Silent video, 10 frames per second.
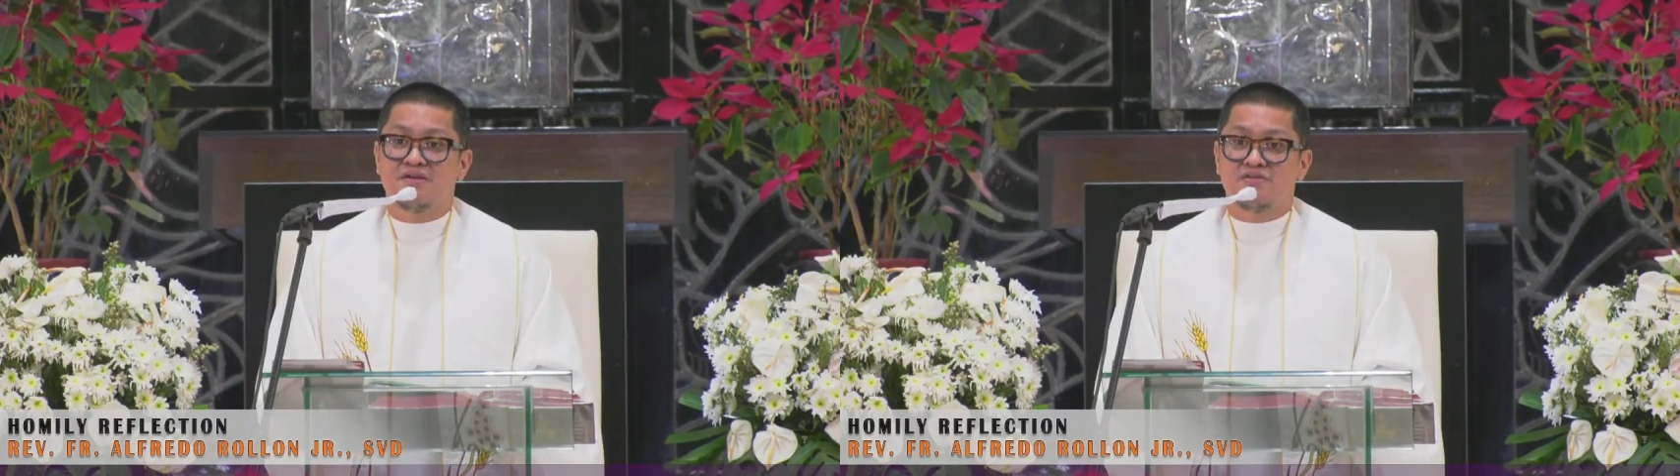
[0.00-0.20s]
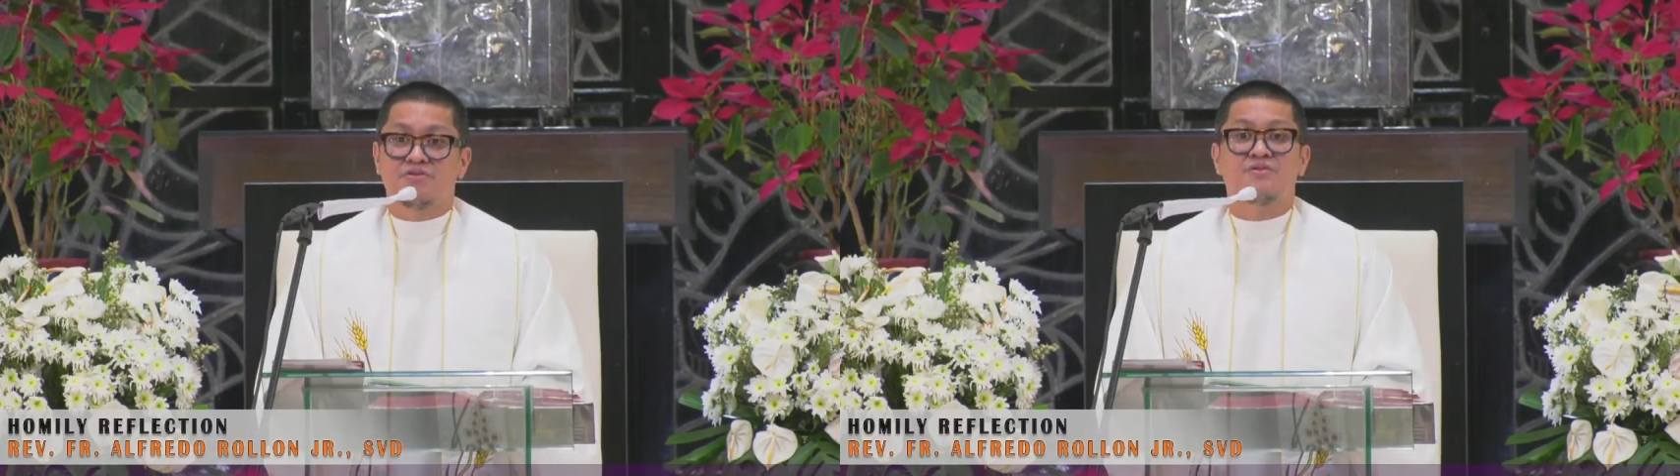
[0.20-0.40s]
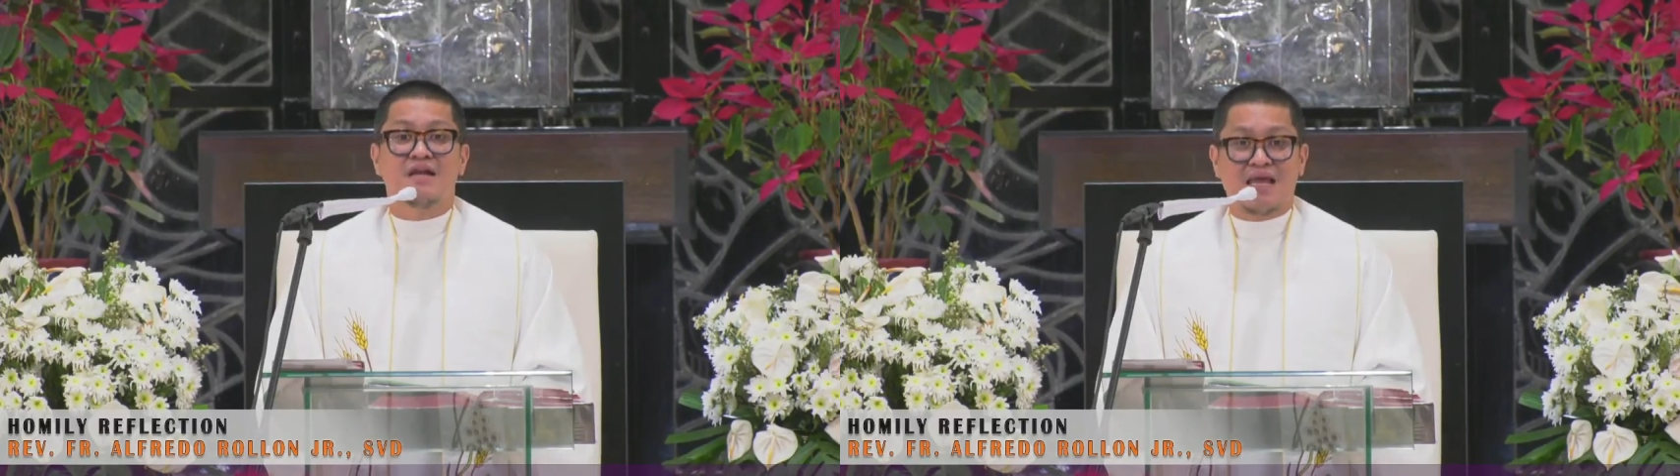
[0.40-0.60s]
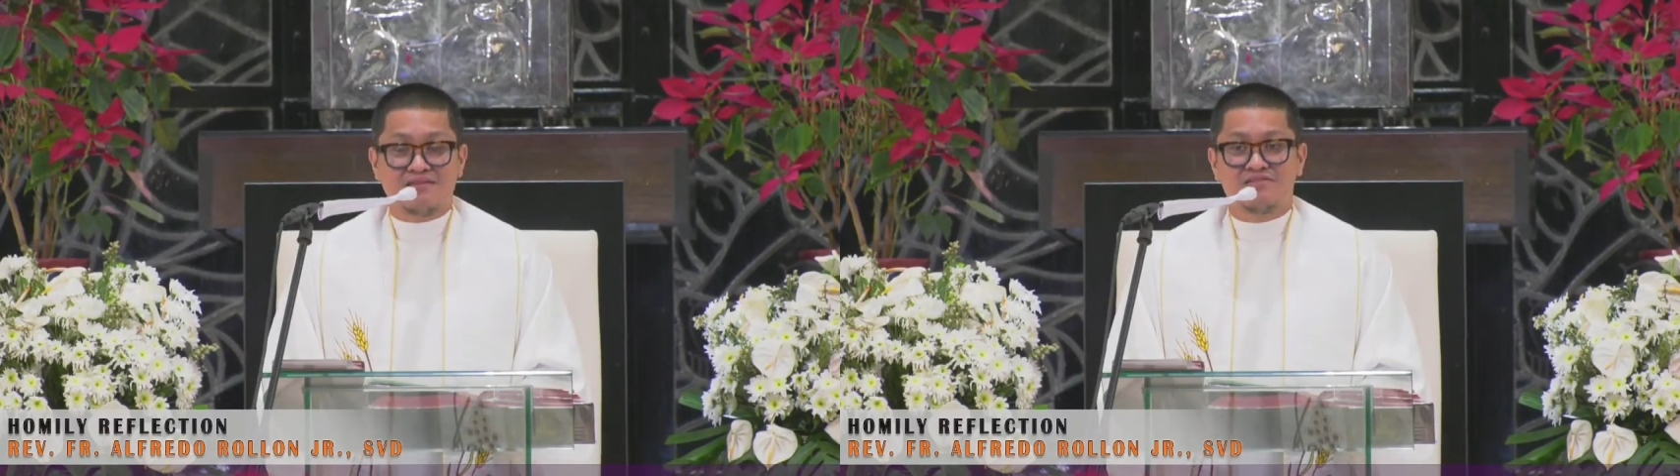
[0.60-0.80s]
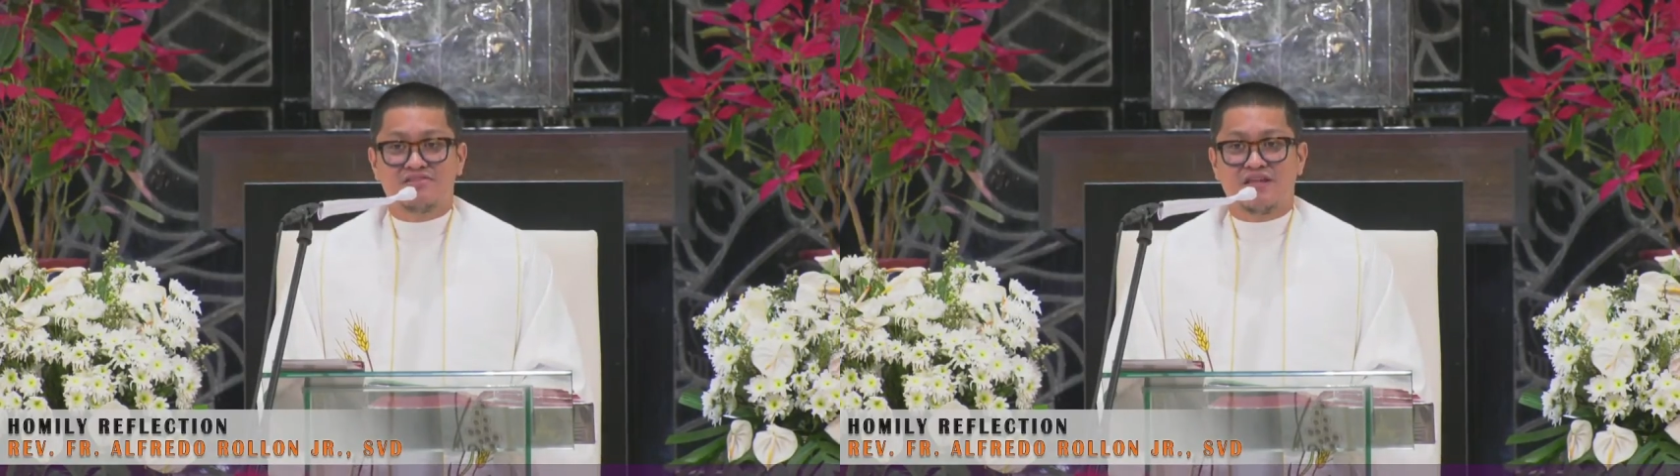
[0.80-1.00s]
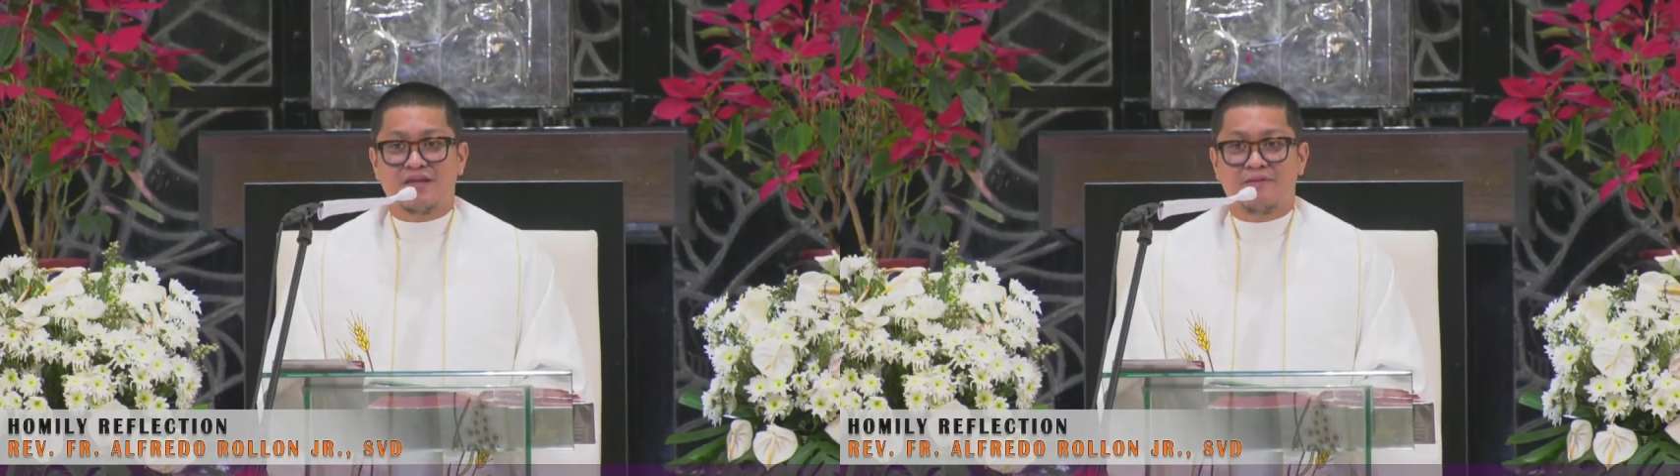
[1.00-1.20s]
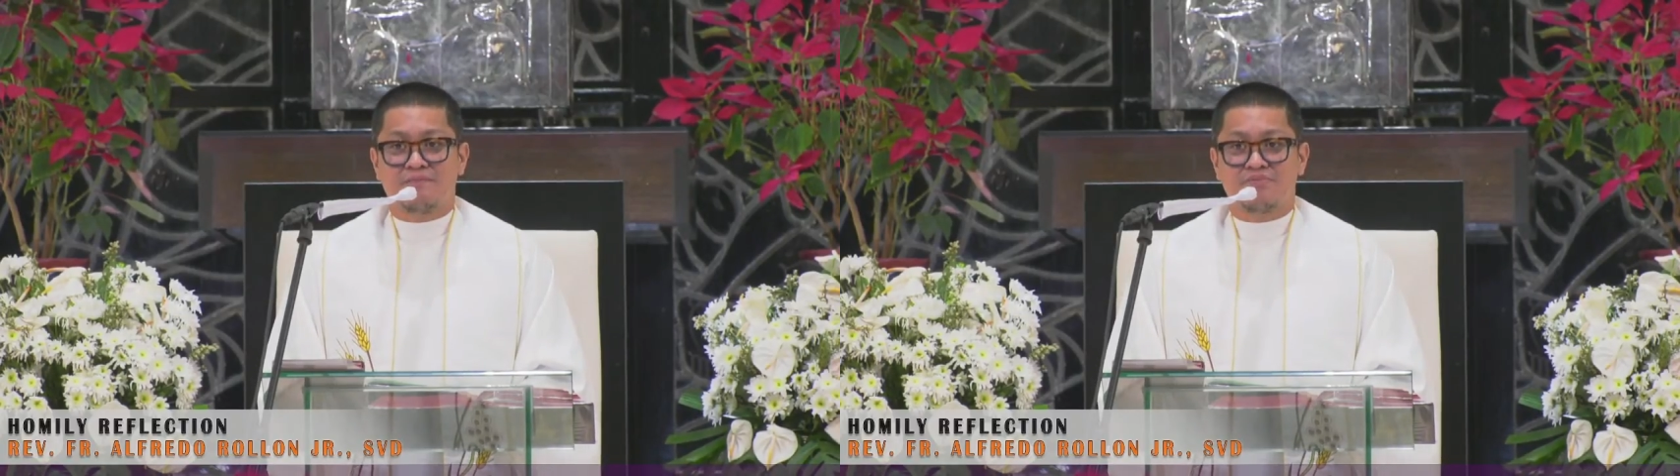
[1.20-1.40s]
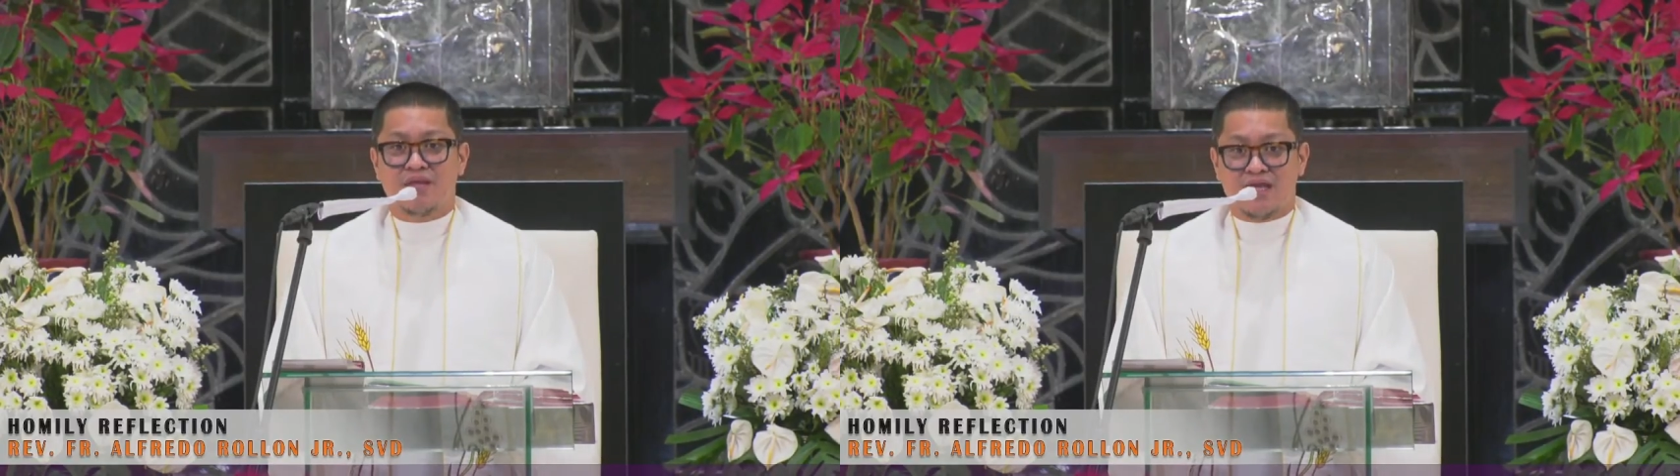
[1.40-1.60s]
through cleansing,
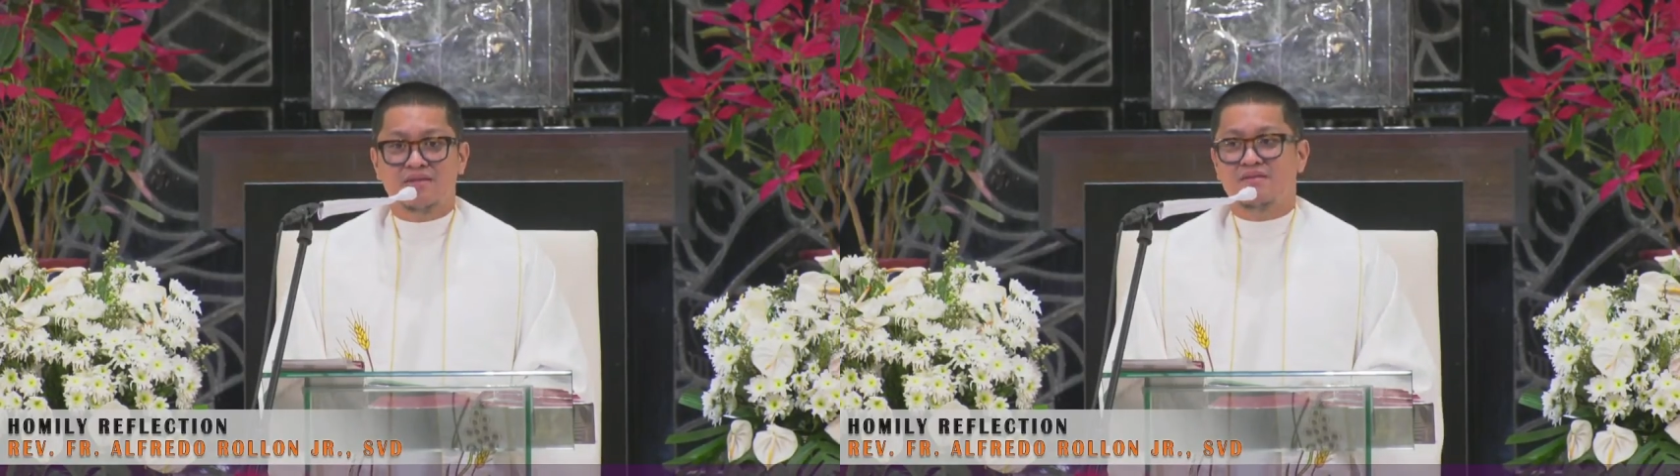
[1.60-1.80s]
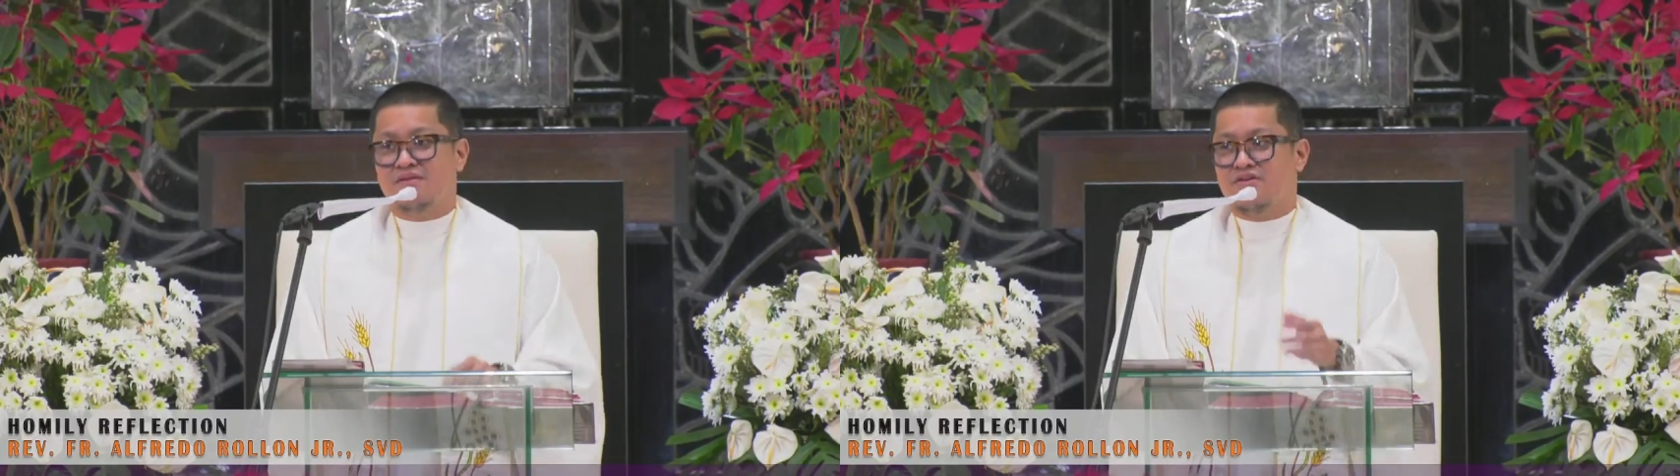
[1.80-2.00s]
and